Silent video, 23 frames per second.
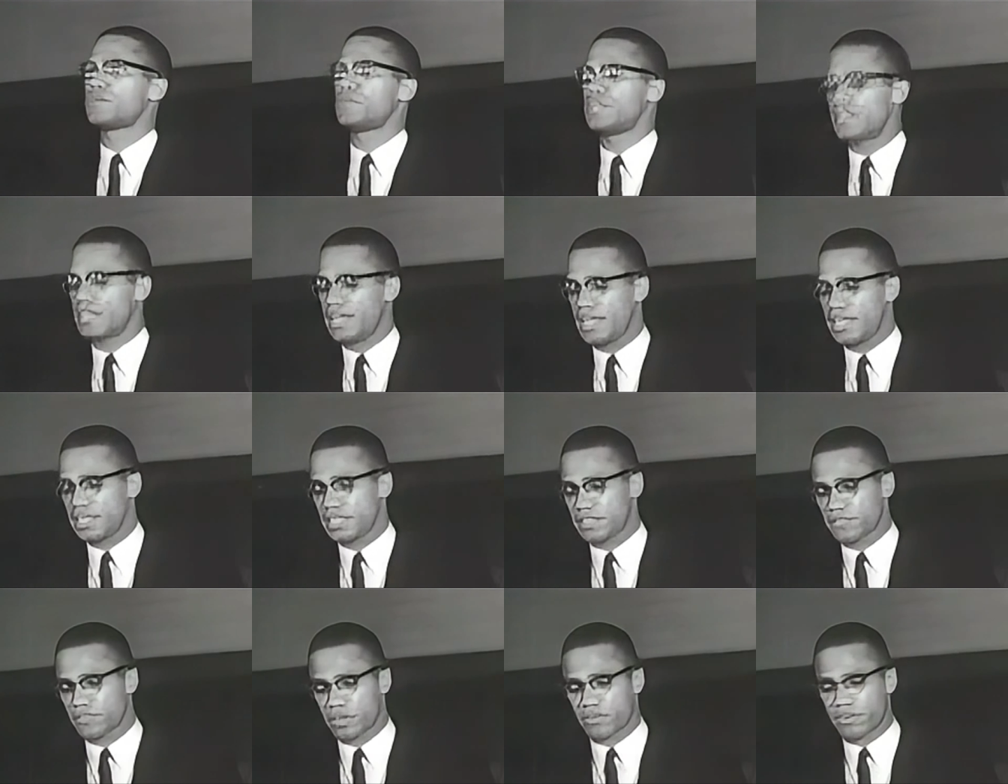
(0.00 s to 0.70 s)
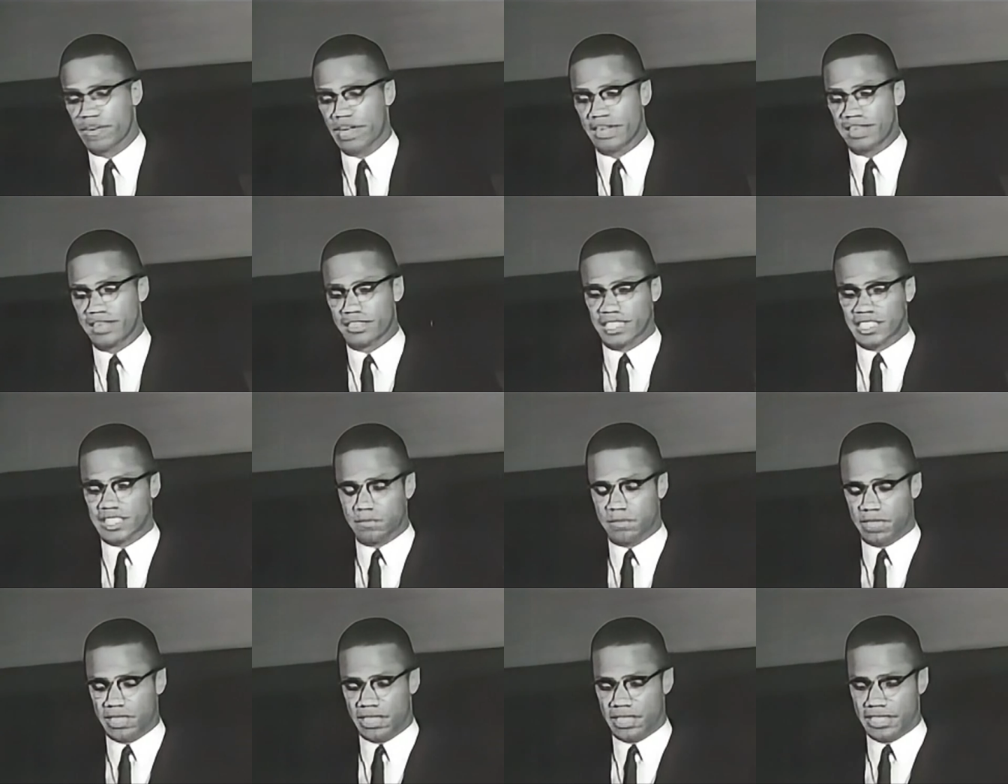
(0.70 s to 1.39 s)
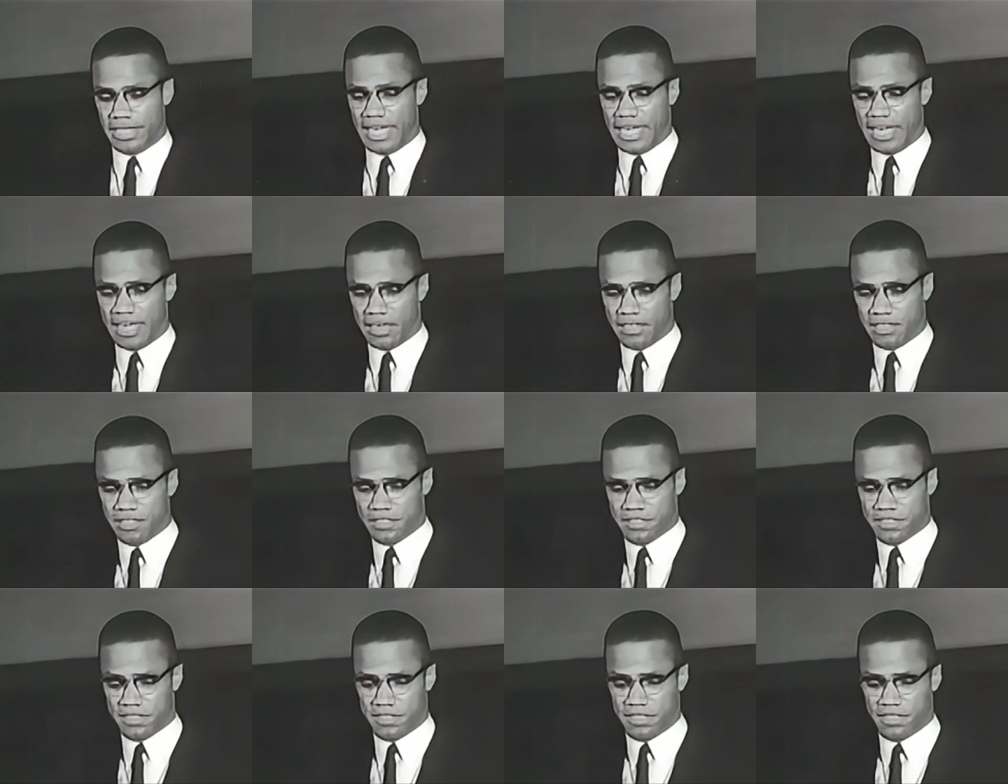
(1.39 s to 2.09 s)
against for around $6 million
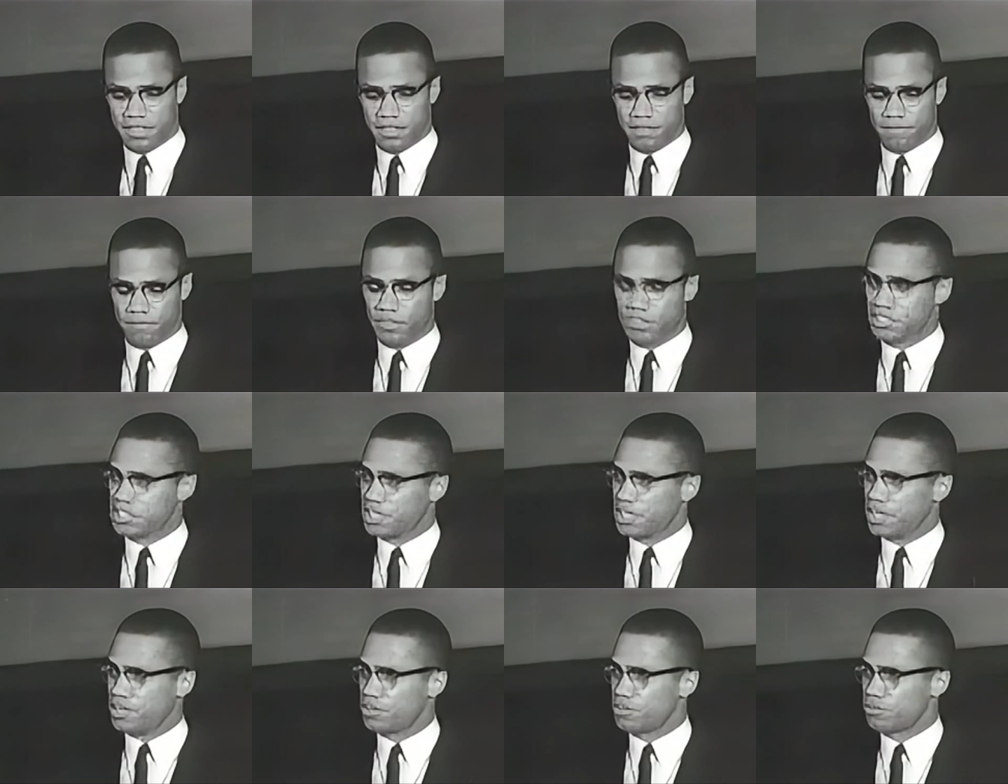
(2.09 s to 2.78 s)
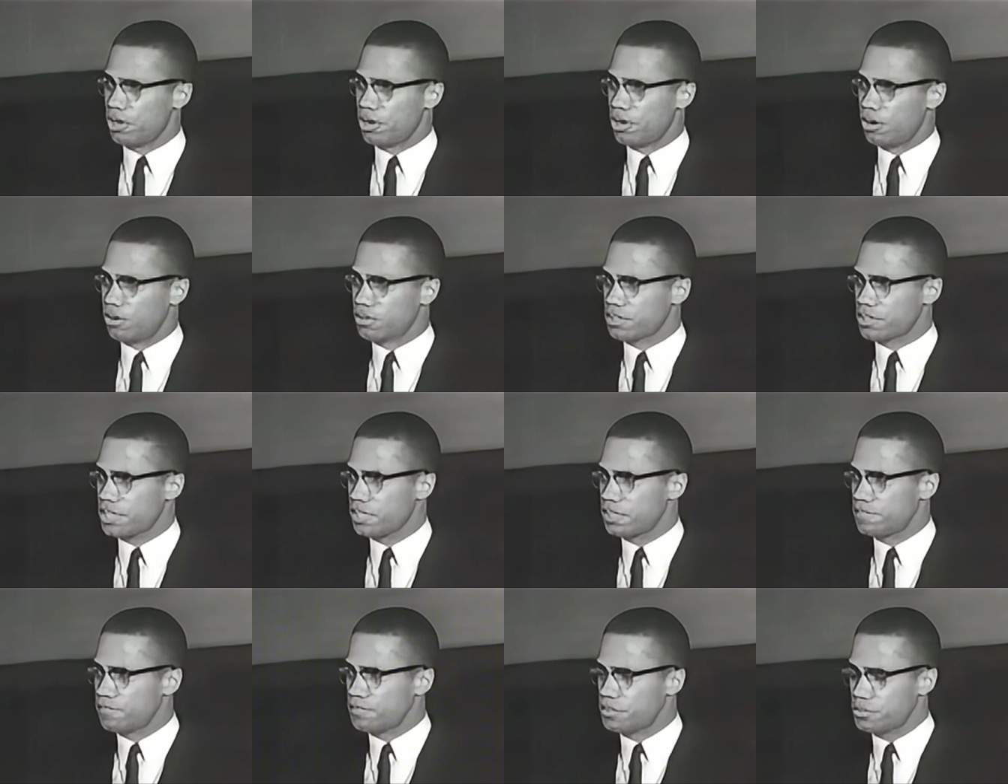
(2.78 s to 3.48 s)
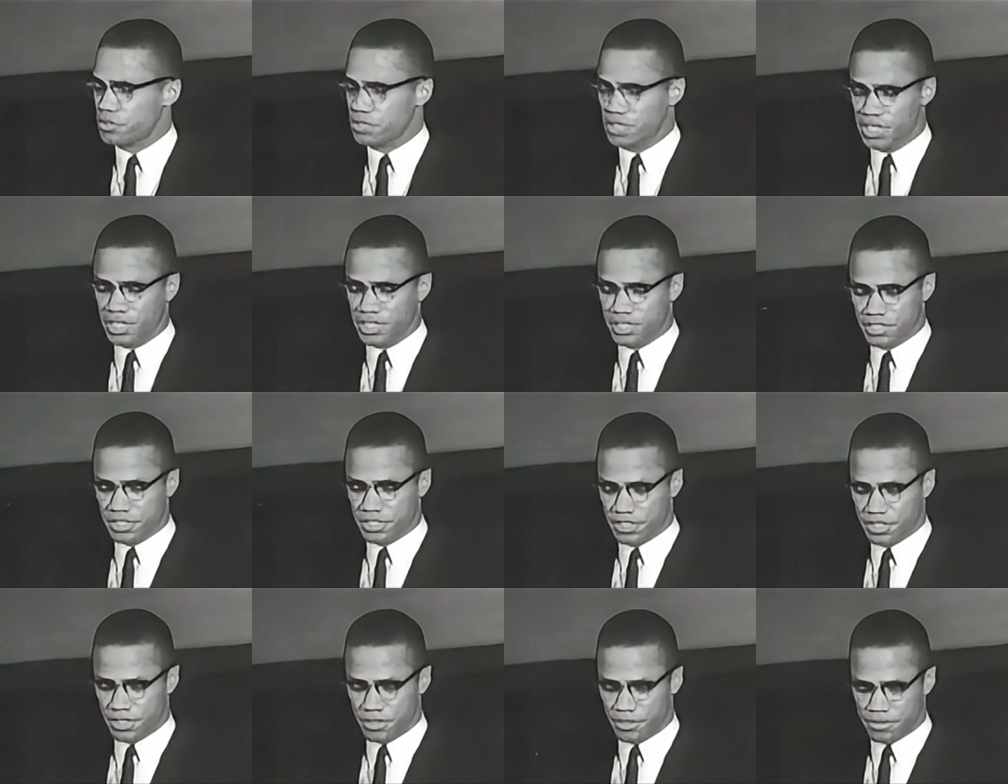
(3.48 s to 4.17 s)
for saying the wrong thing a few
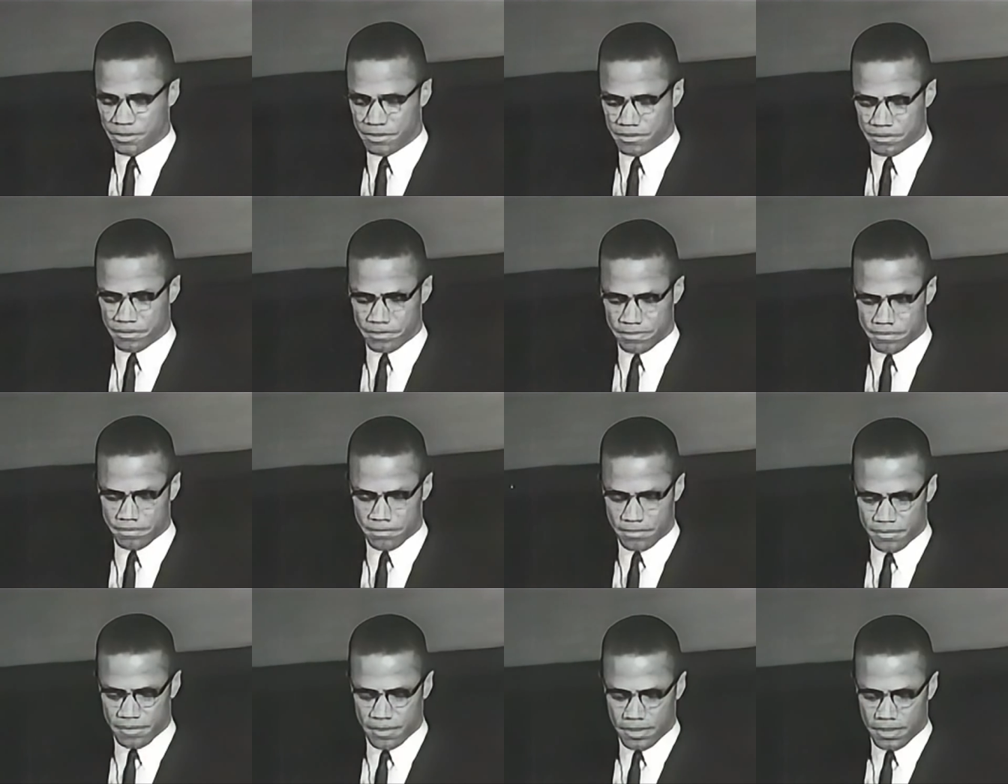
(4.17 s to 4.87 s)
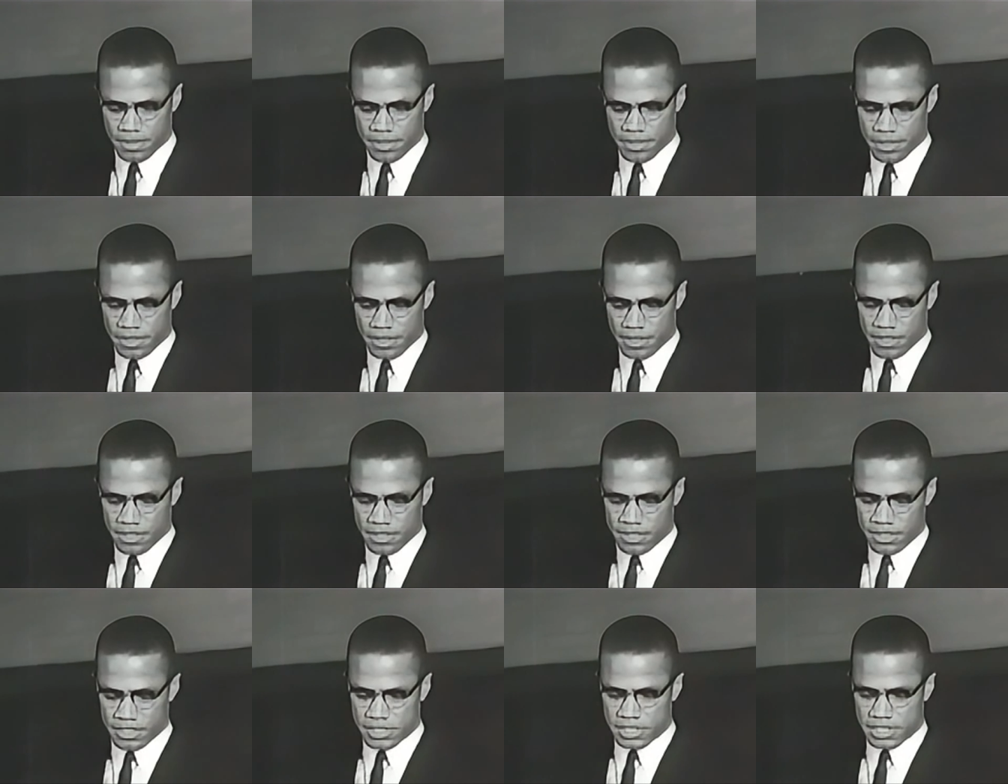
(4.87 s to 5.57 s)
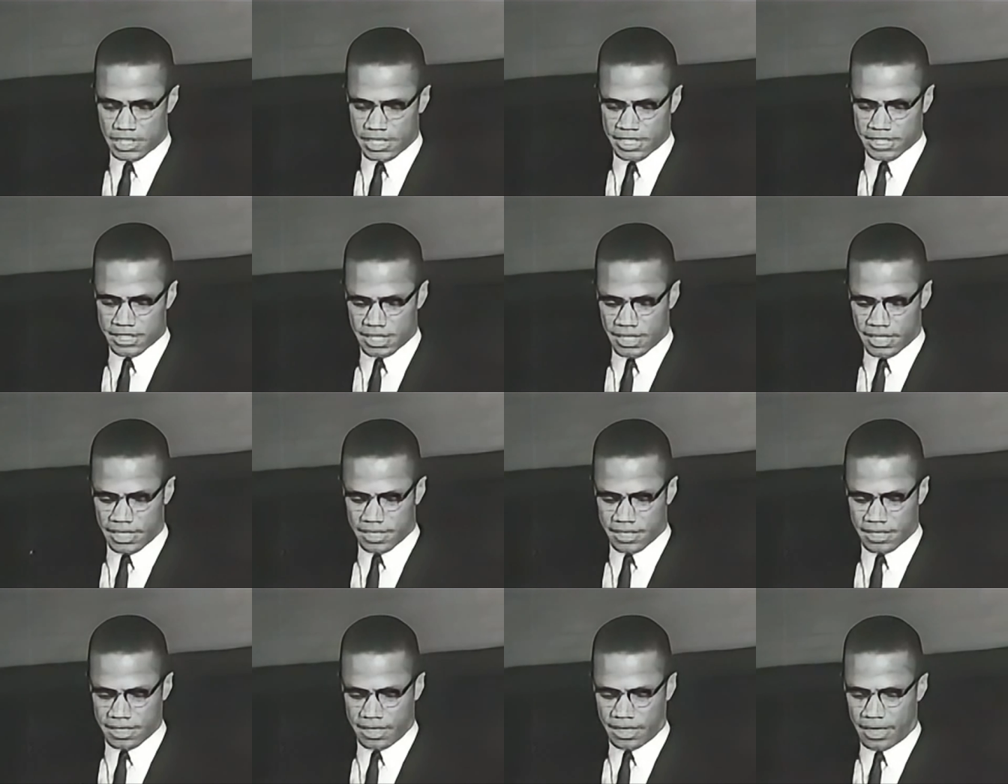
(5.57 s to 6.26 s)
years ago. It says that